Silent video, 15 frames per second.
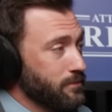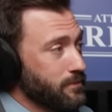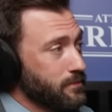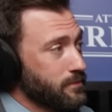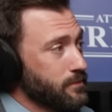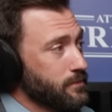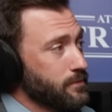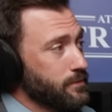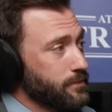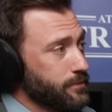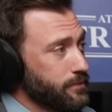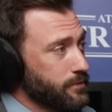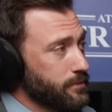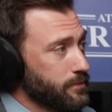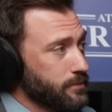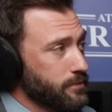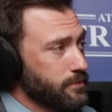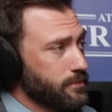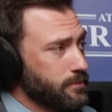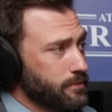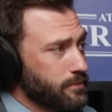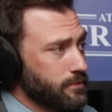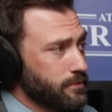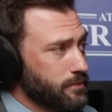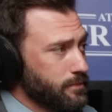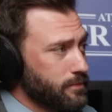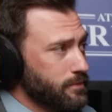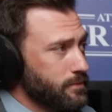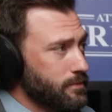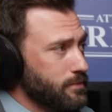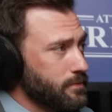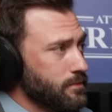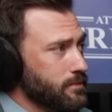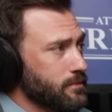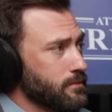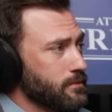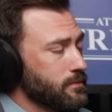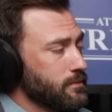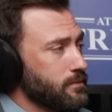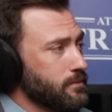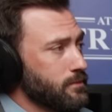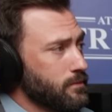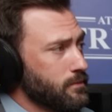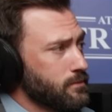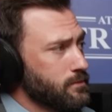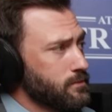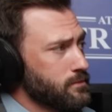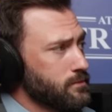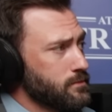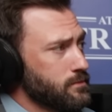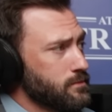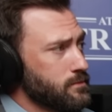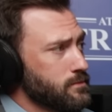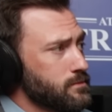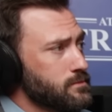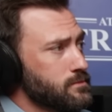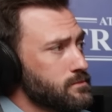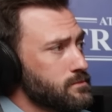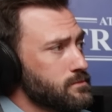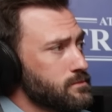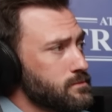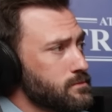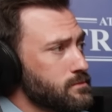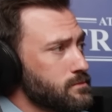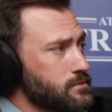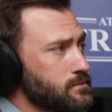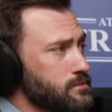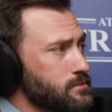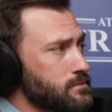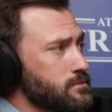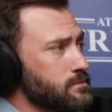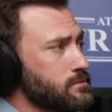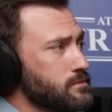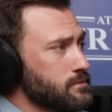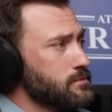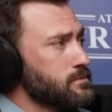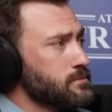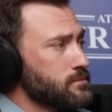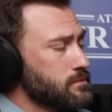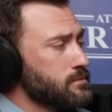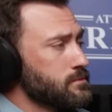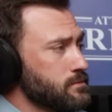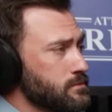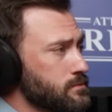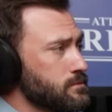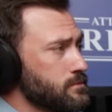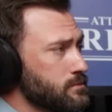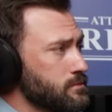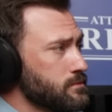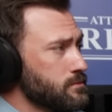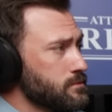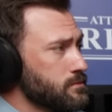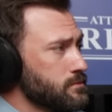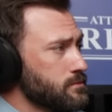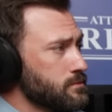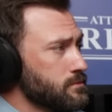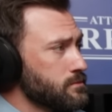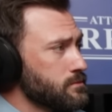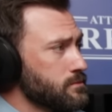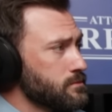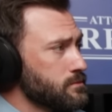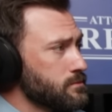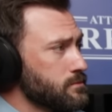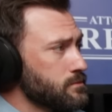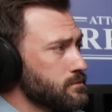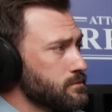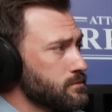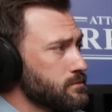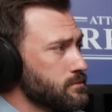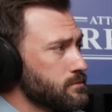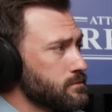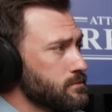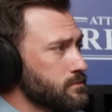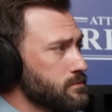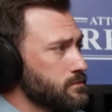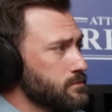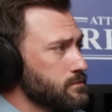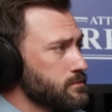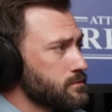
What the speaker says: [no speech]